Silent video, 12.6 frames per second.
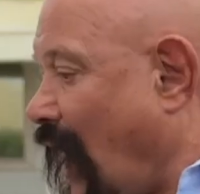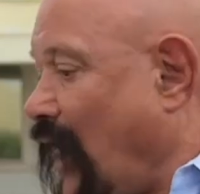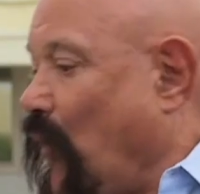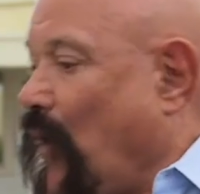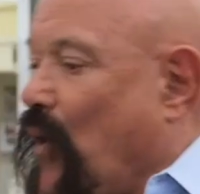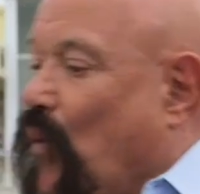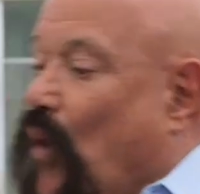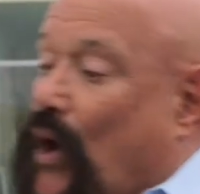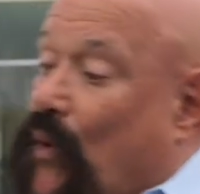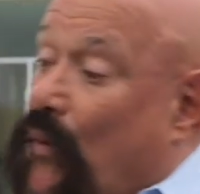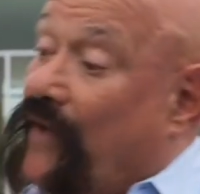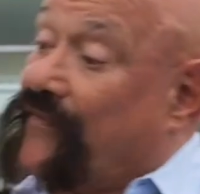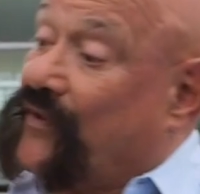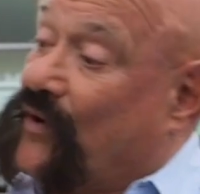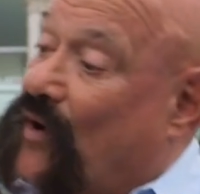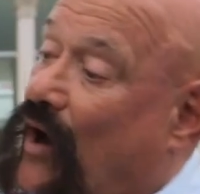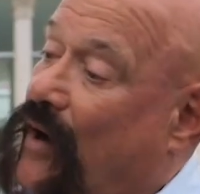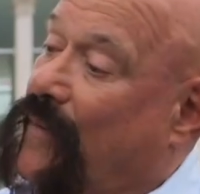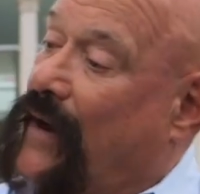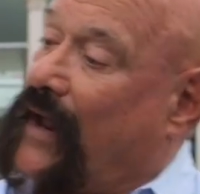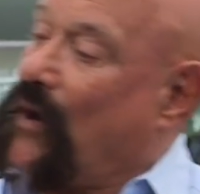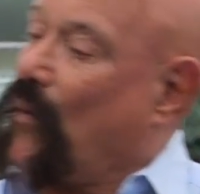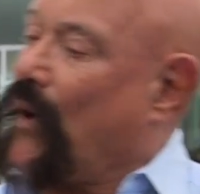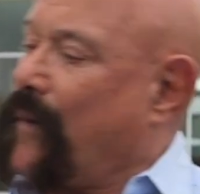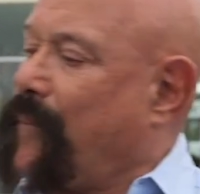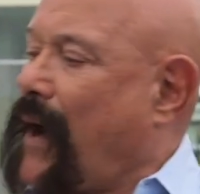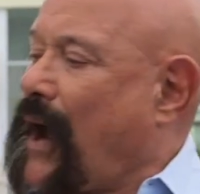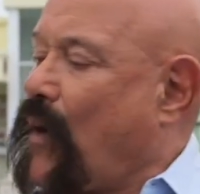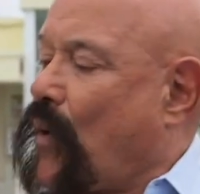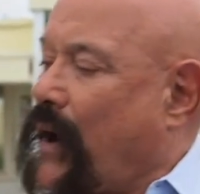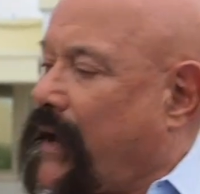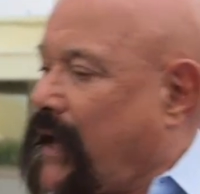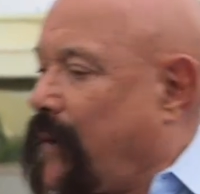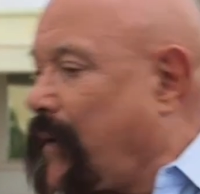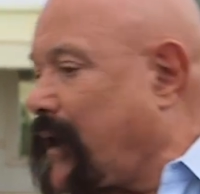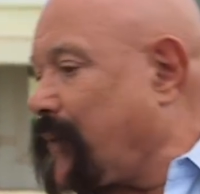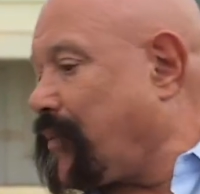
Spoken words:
I don't want to walk away from the car, but I don't want to buy it where I can't make a